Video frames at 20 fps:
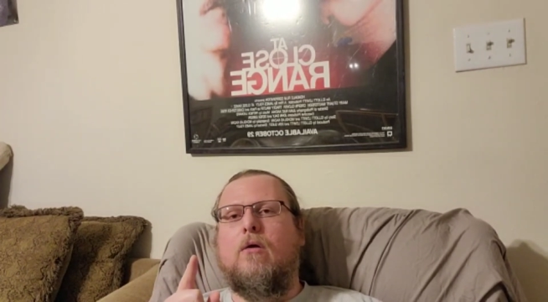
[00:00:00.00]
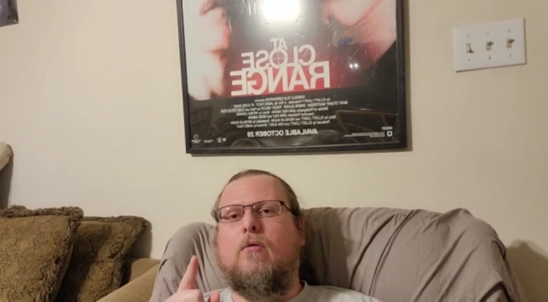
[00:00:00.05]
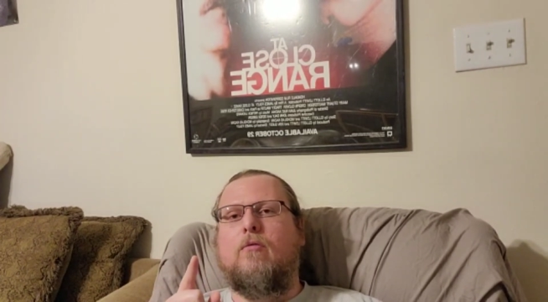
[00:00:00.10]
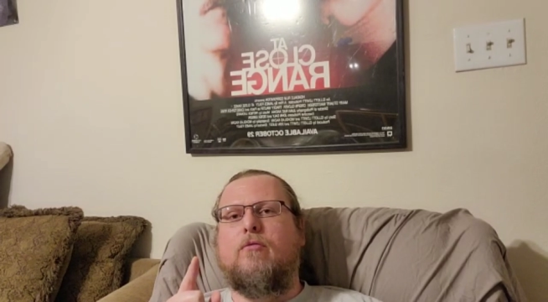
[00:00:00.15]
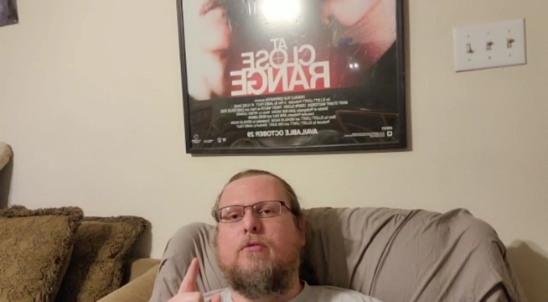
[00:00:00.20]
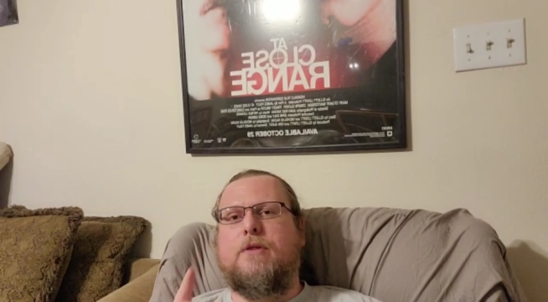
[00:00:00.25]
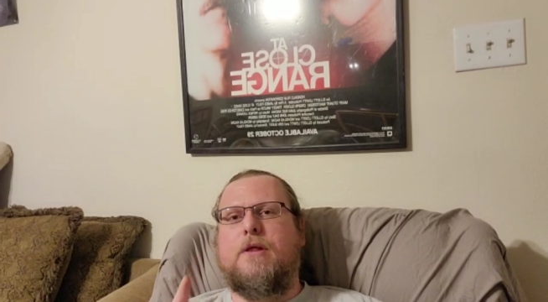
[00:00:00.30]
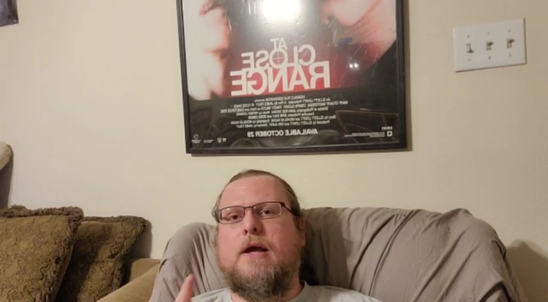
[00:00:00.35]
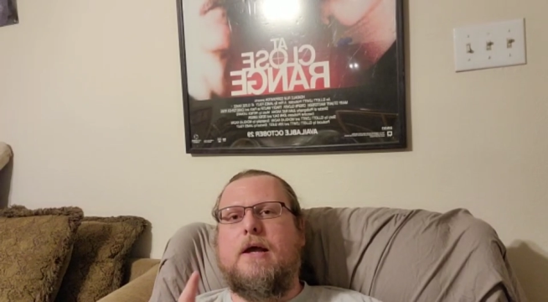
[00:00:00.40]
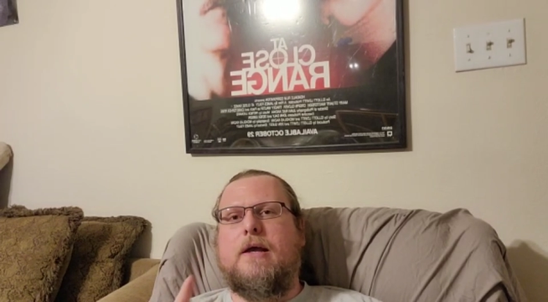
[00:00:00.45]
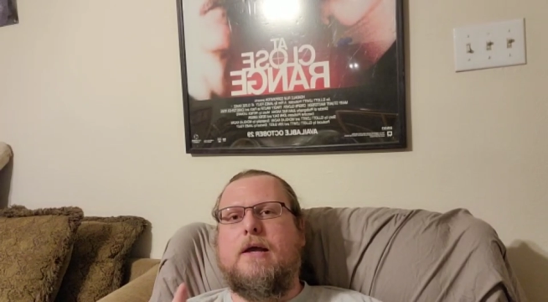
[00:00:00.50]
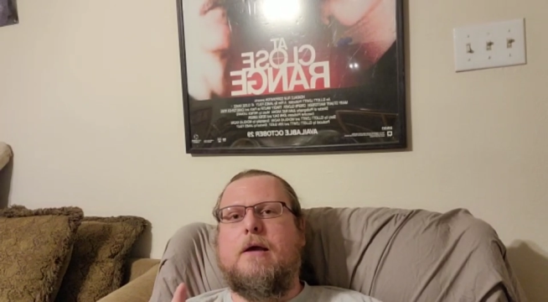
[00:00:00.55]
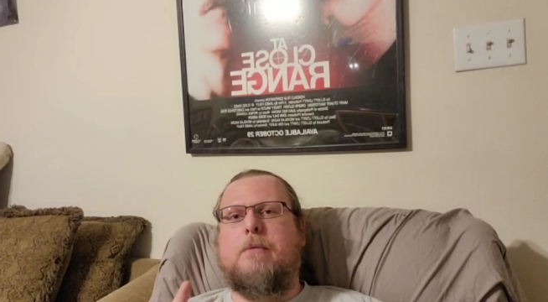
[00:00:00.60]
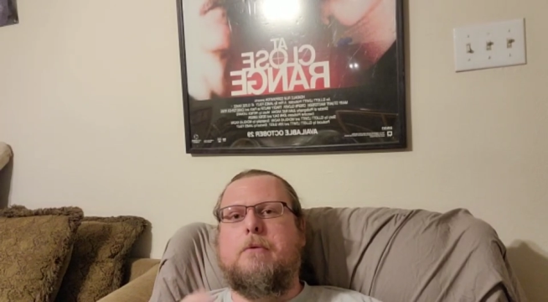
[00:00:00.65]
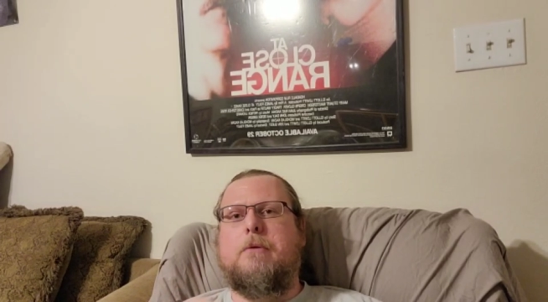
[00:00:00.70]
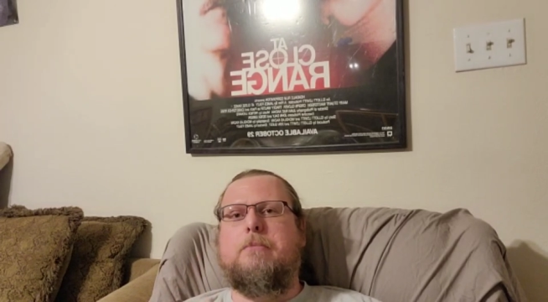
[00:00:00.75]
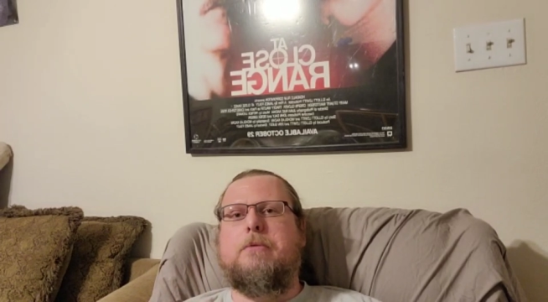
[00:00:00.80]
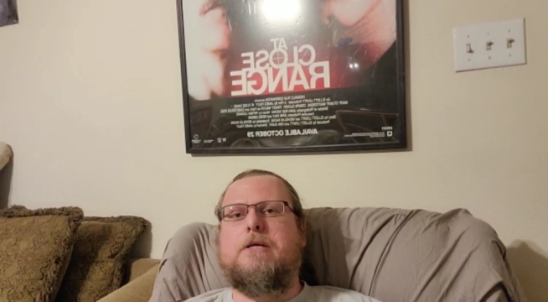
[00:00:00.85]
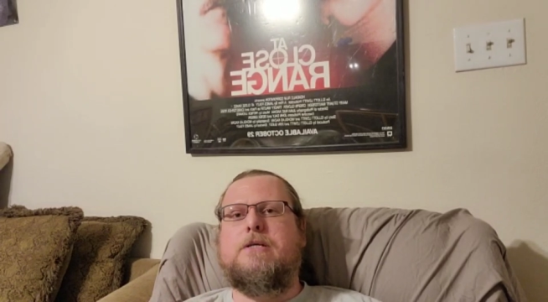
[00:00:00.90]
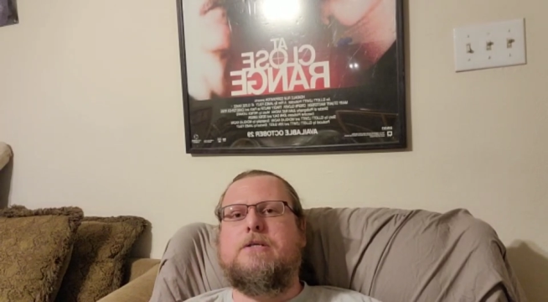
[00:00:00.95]
for the I Come
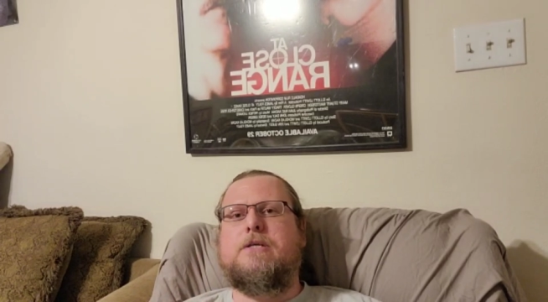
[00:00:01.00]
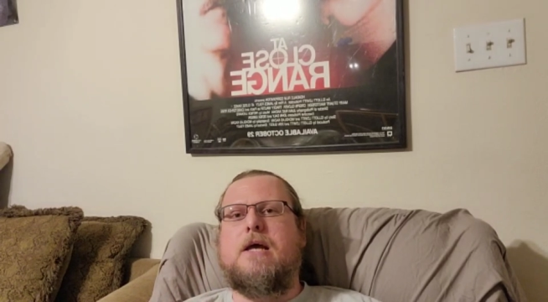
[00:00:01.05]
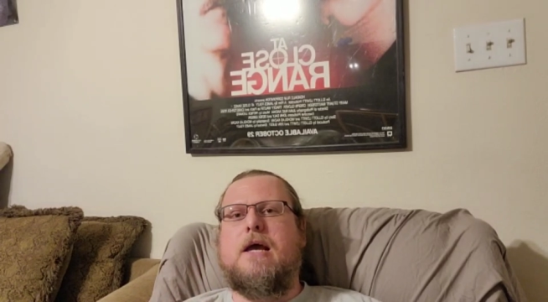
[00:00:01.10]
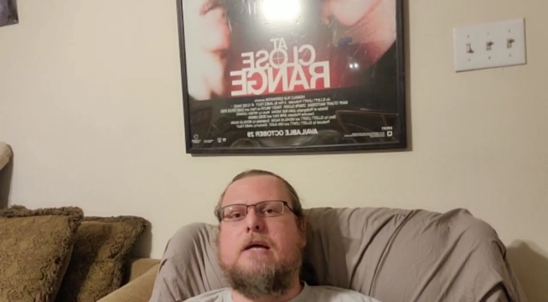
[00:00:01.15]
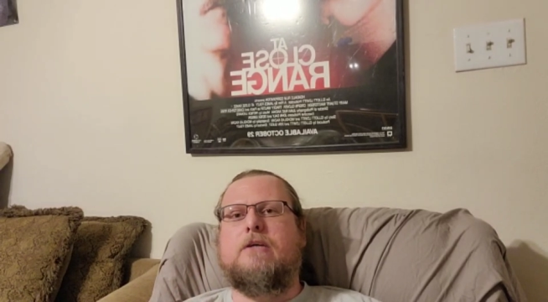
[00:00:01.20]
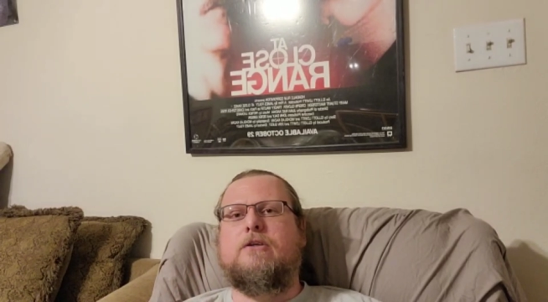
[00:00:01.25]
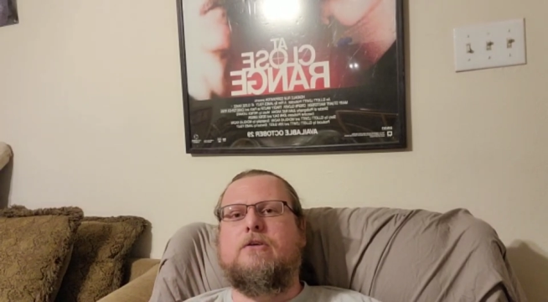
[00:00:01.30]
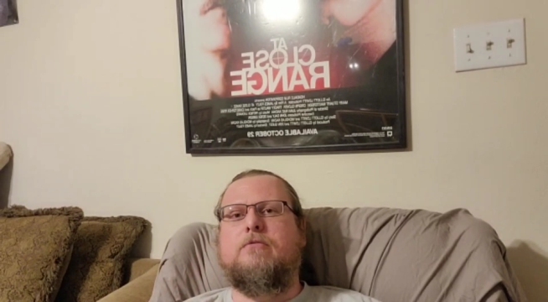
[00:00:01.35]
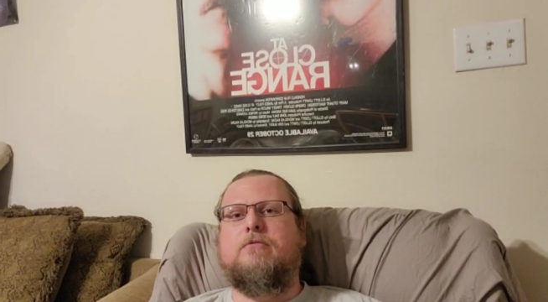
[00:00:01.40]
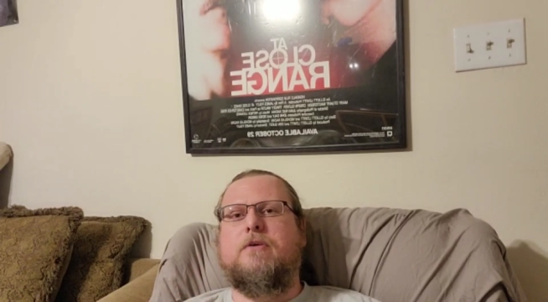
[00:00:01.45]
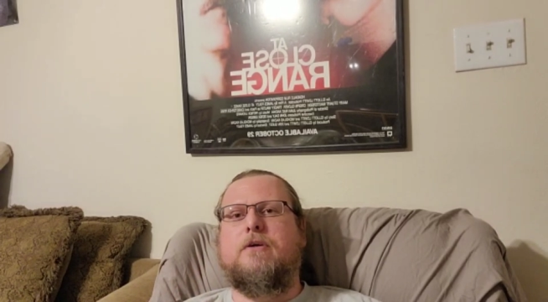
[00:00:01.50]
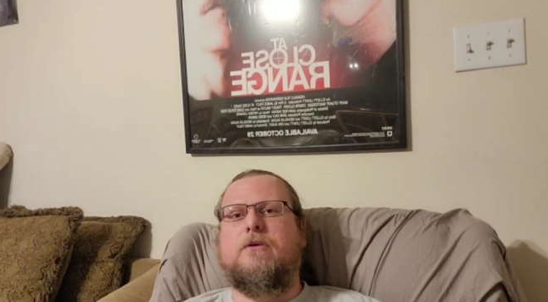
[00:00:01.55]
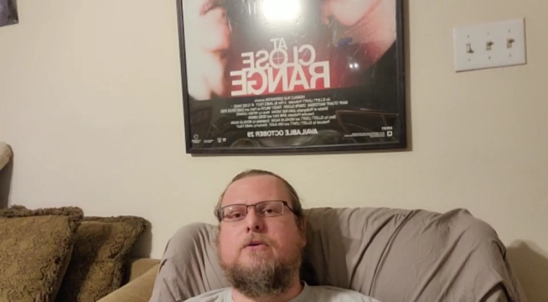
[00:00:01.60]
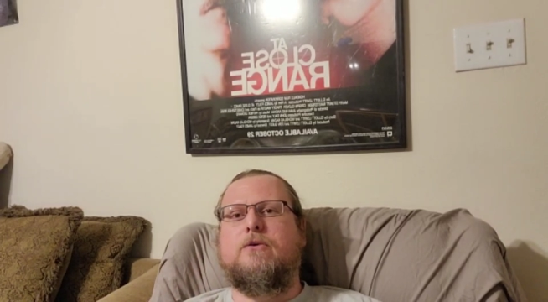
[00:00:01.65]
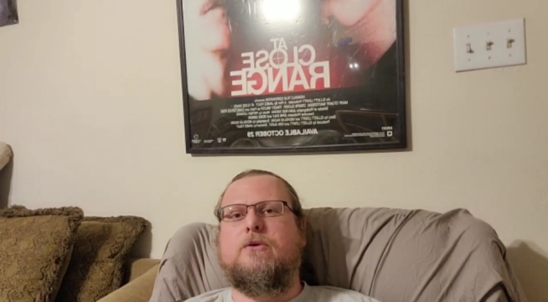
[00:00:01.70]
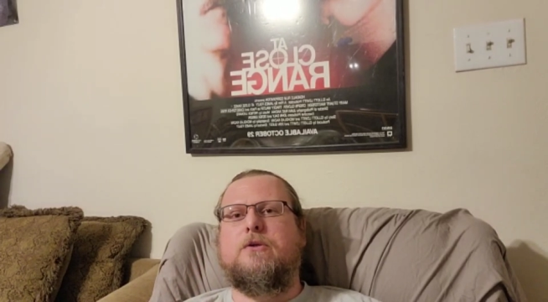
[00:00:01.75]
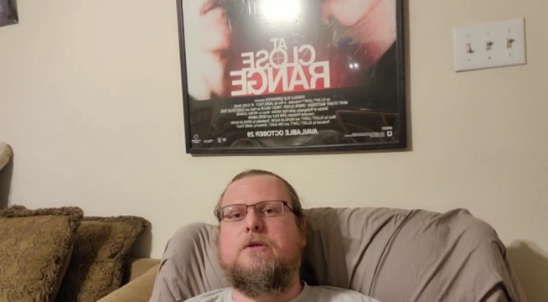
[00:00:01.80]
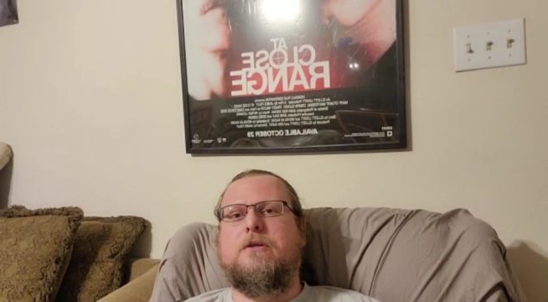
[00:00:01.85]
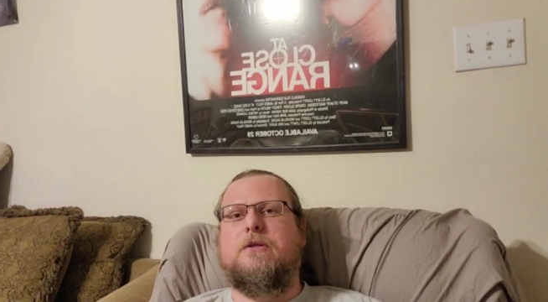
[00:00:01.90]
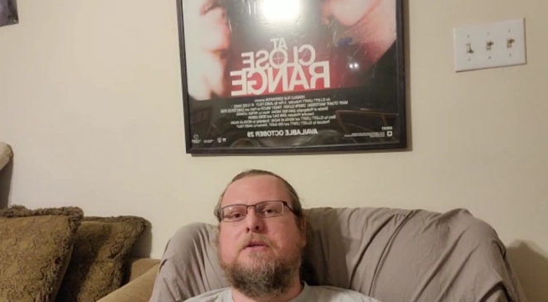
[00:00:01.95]
in Peace action
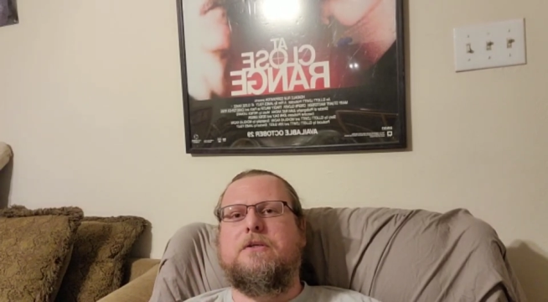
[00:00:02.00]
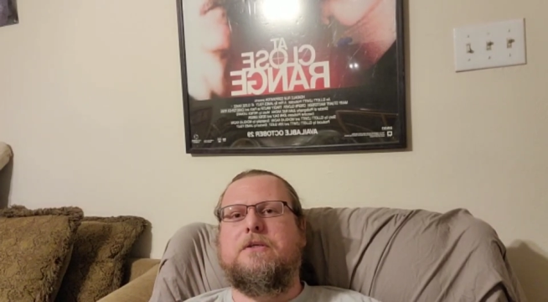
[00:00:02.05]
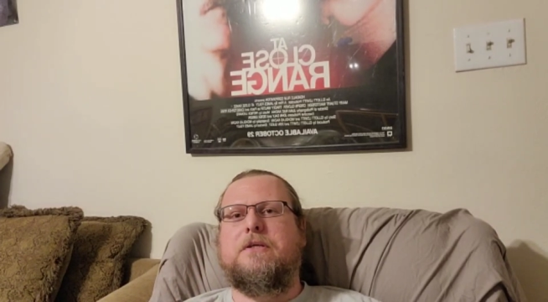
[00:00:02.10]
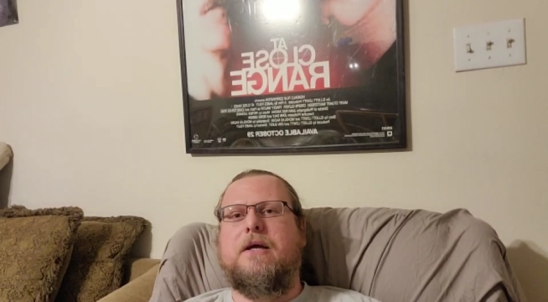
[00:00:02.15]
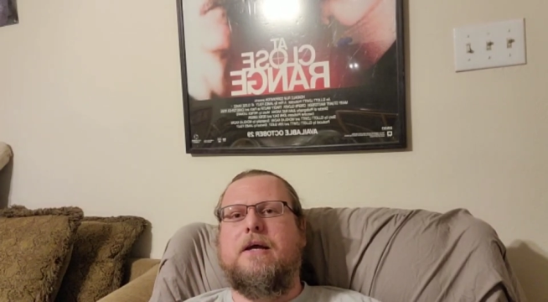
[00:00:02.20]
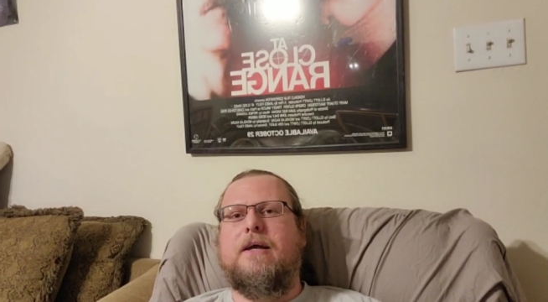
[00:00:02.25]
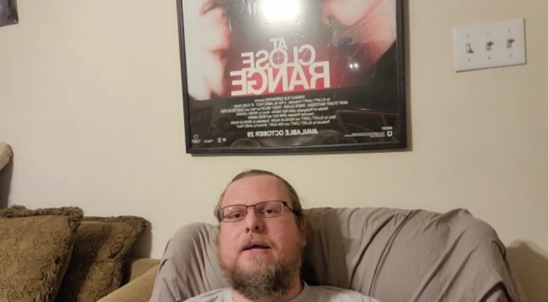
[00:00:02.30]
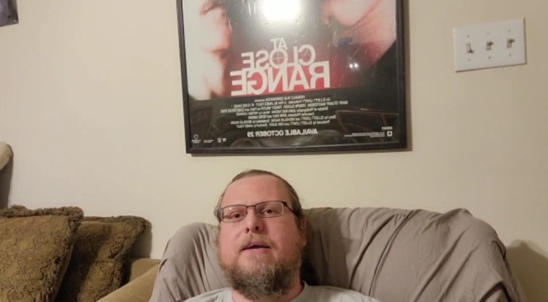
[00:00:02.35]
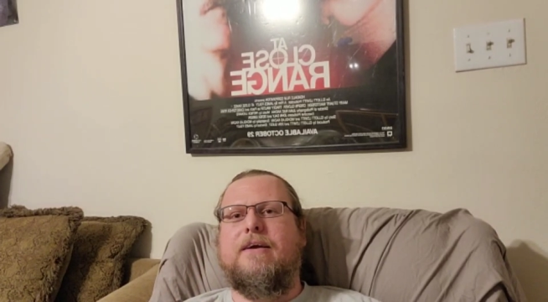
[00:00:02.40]
figures to this day.